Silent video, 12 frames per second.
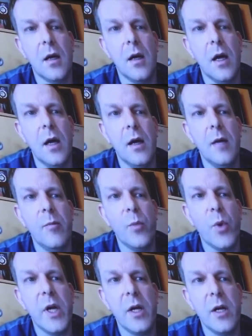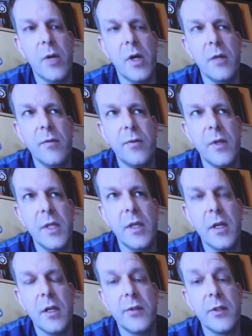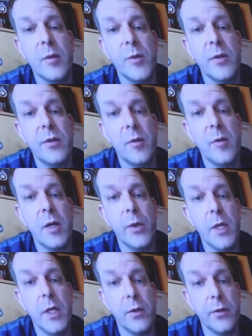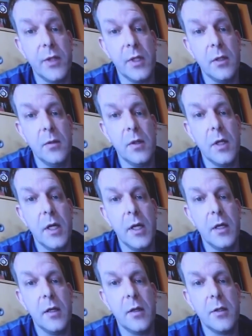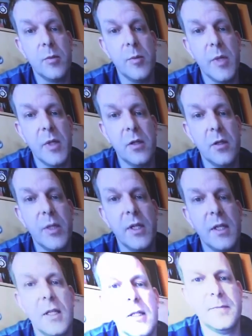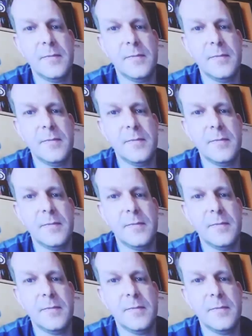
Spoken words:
Well, hopefully the cast comes off in about a week or so, and I should be back on the bike then.